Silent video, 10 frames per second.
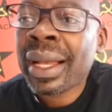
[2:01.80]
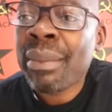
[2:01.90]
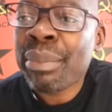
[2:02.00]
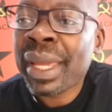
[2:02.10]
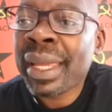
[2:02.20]

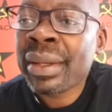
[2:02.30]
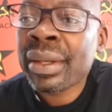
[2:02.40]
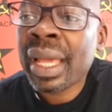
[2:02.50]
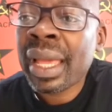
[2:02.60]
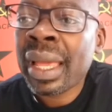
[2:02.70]

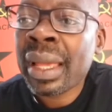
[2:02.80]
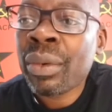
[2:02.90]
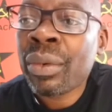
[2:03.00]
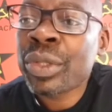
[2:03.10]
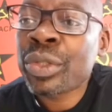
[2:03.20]
campaign,
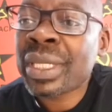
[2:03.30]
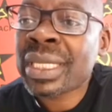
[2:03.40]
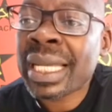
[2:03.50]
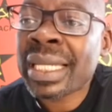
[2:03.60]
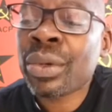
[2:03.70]
which
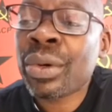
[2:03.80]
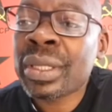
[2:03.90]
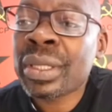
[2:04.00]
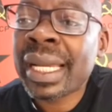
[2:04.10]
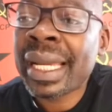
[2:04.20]
was last
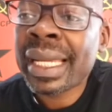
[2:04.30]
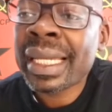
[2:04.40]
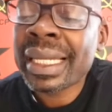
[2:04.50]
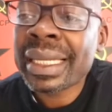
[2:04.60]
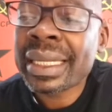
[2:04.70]
called,
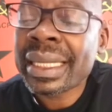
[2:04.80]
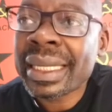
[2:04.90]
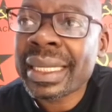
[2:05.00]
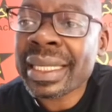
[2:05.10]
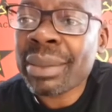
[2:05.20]

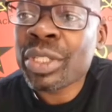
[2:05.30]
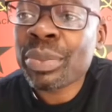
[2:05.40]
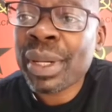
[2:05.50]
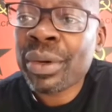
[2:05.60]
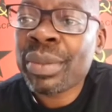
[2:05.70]

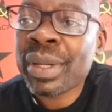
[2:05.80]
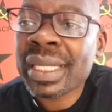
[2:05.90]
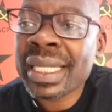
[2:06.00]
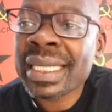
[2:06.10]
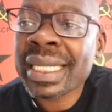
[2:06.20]
established by
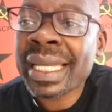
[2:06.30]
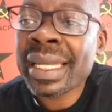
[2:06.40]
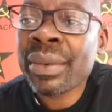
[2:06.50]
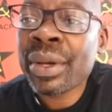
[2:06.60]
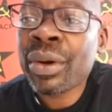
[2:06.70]
Comrade
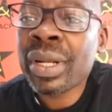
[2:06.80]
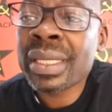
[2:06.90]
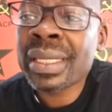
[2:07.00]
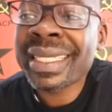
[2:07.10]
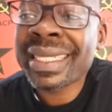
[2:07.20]
Chrisani. We call
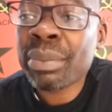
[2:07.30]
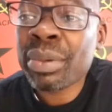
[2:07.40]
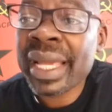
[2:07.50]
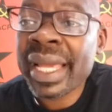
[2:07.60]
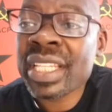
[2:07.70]
it the
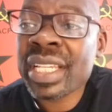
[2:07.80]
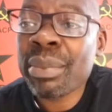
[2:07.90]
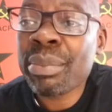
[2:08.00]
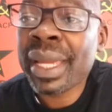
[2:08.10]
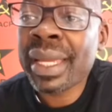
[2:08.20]
Triple H
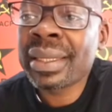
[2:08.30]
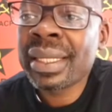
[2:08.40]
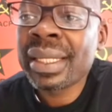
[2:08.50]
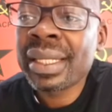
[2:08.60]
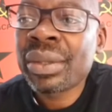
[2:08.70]
campaign,
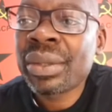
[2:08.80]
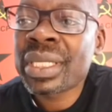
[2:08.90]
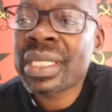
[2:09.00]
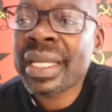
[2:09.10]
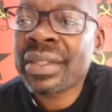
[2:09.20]

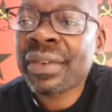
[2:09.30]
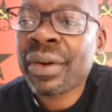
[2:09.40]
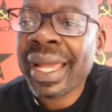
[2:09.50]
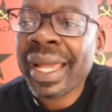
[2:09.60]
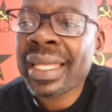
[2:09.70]
which stands
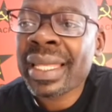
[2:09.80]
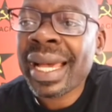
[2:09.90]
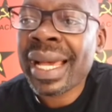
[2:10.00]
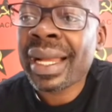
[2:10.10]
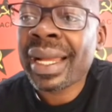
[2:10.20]
for health,
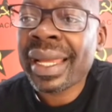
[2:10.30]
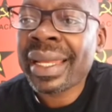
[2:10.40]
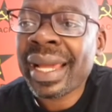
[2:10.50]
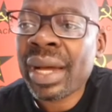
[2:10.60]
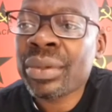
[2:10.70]
hunger,
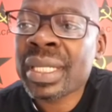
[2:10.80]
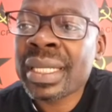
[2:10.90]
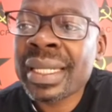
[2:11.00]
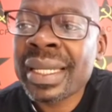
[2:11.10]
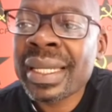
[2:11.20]
and housing.